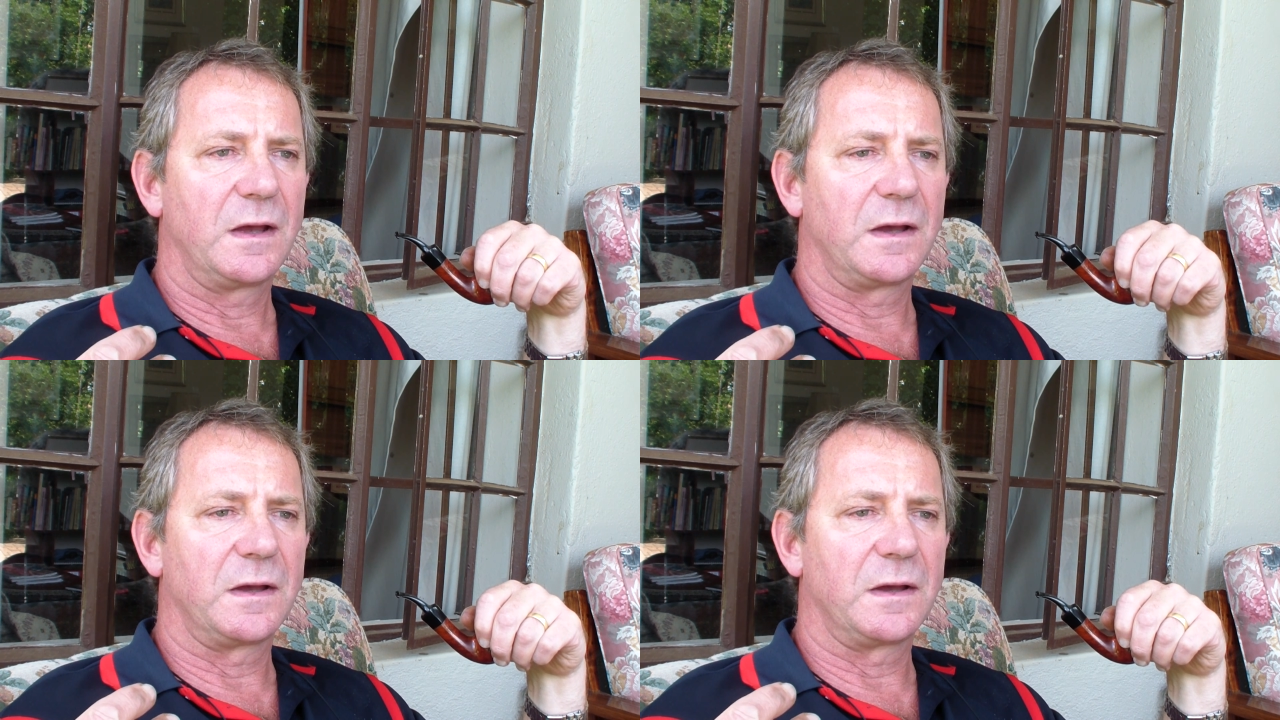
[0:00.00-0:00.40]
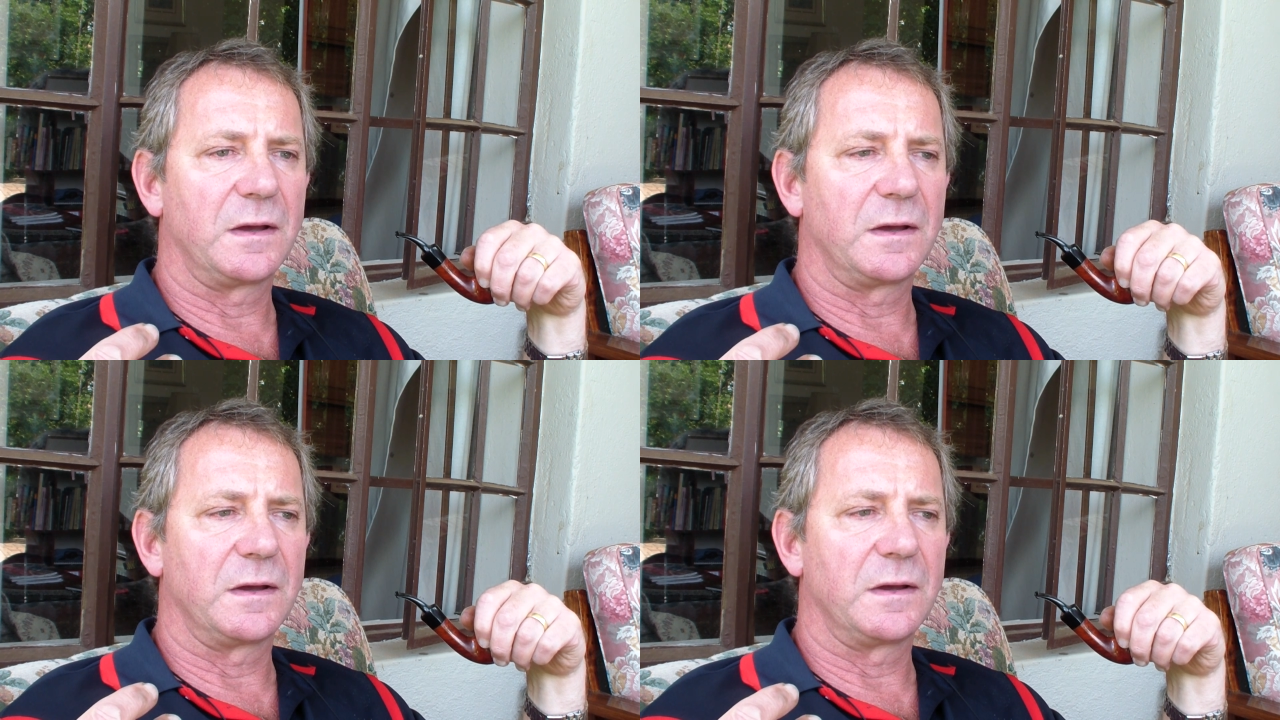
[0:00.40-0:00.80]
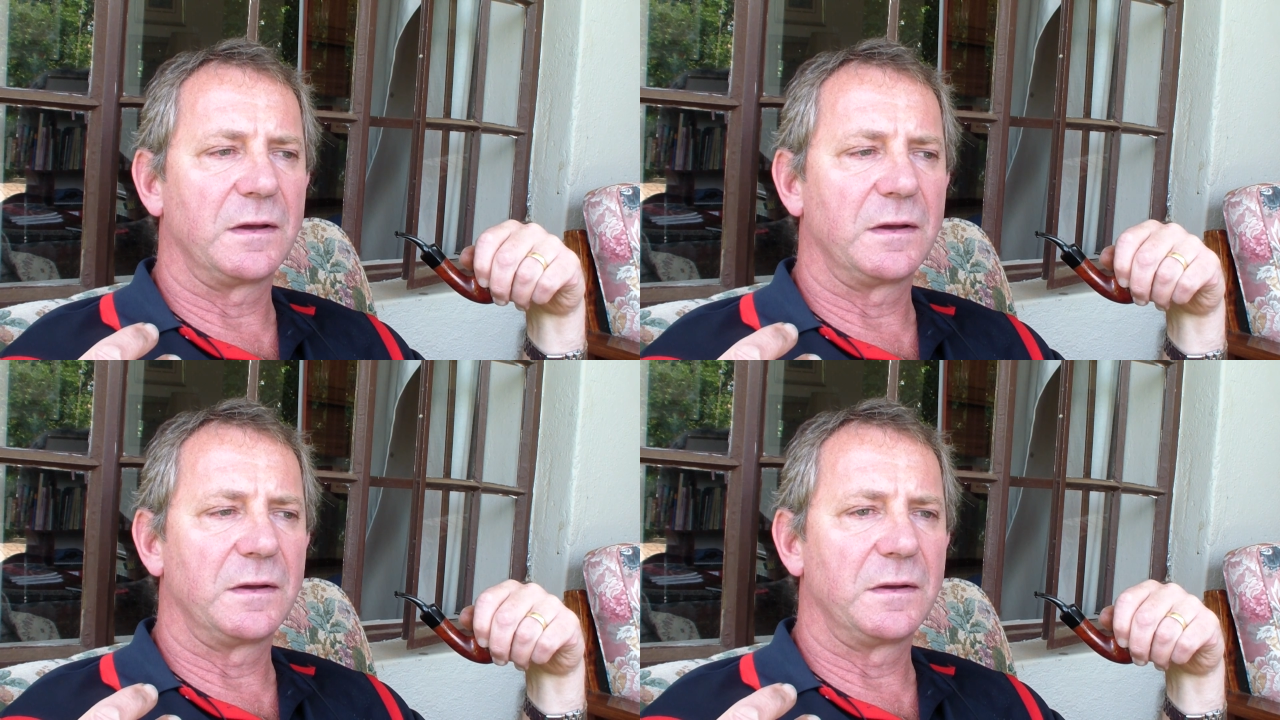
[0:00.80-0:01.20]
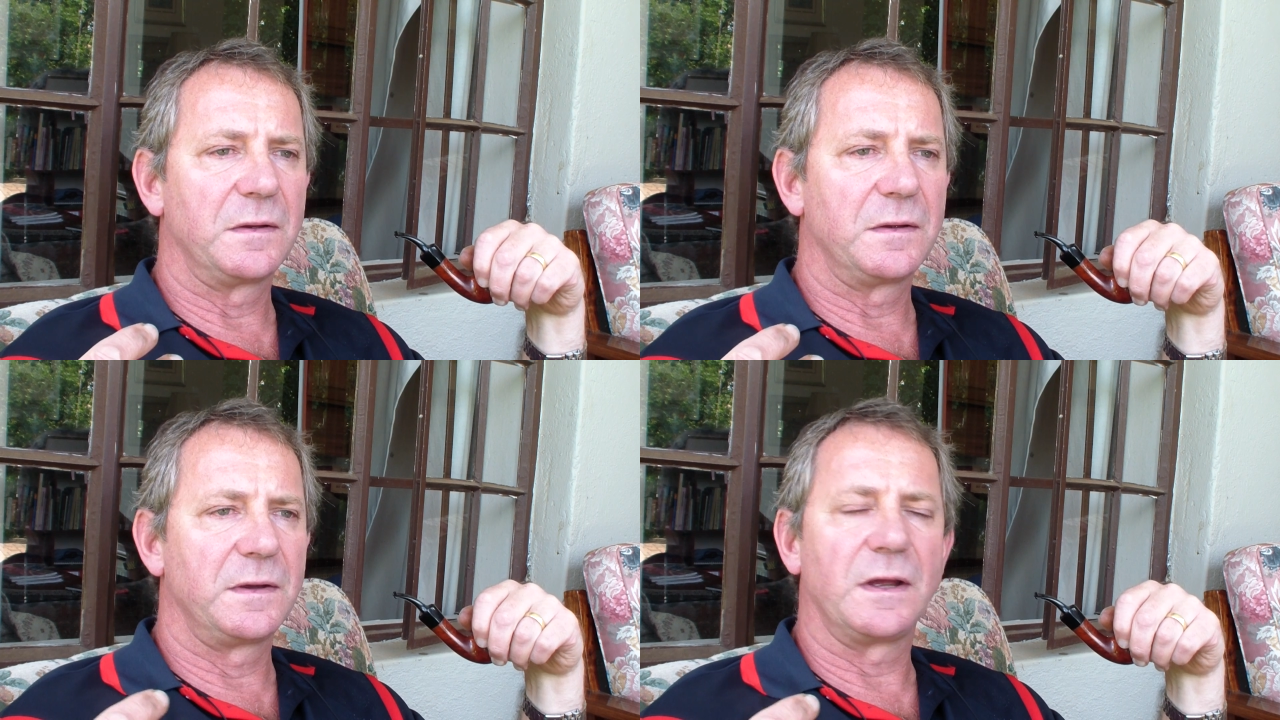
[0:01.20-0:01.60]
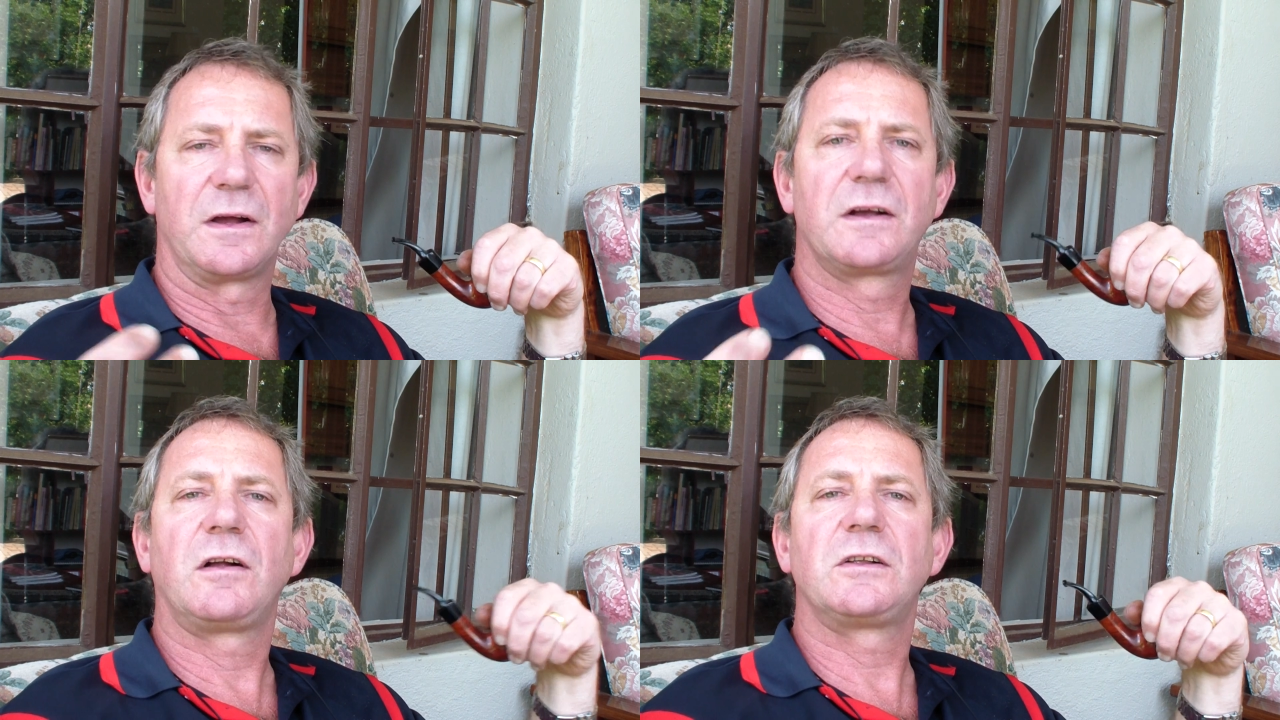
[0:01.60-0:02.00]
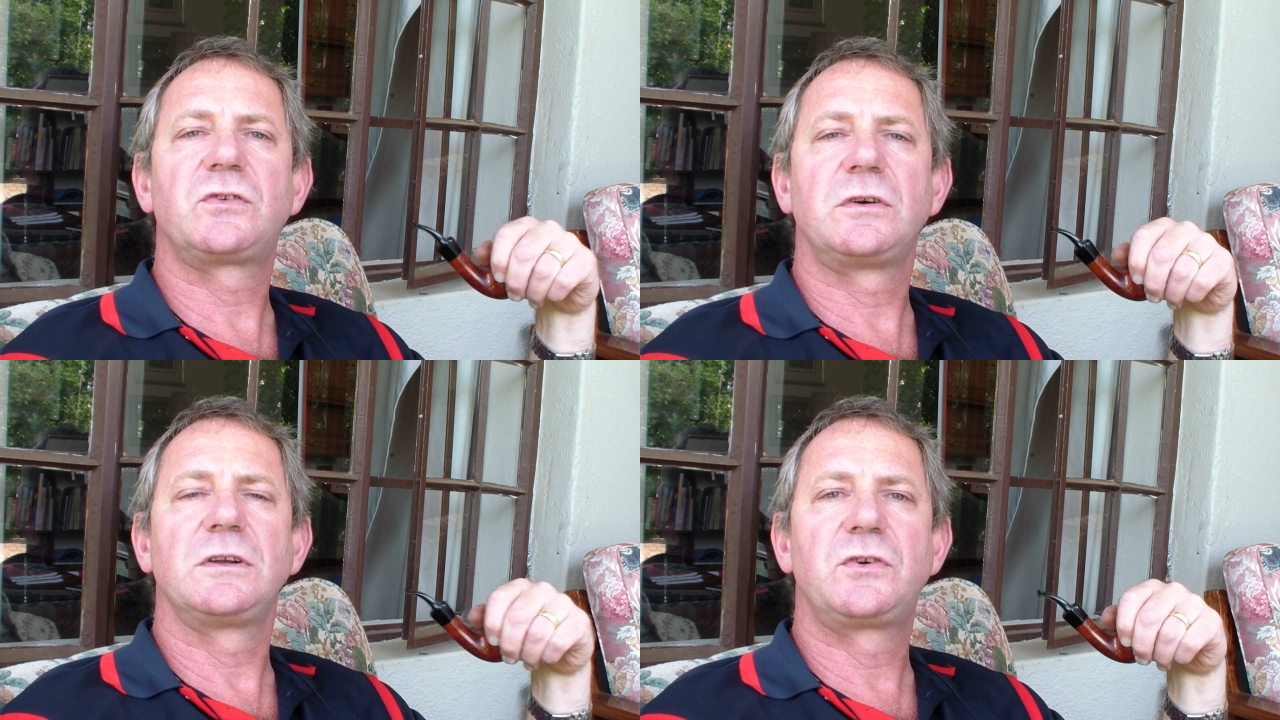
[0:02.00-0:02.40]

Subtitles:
a cultural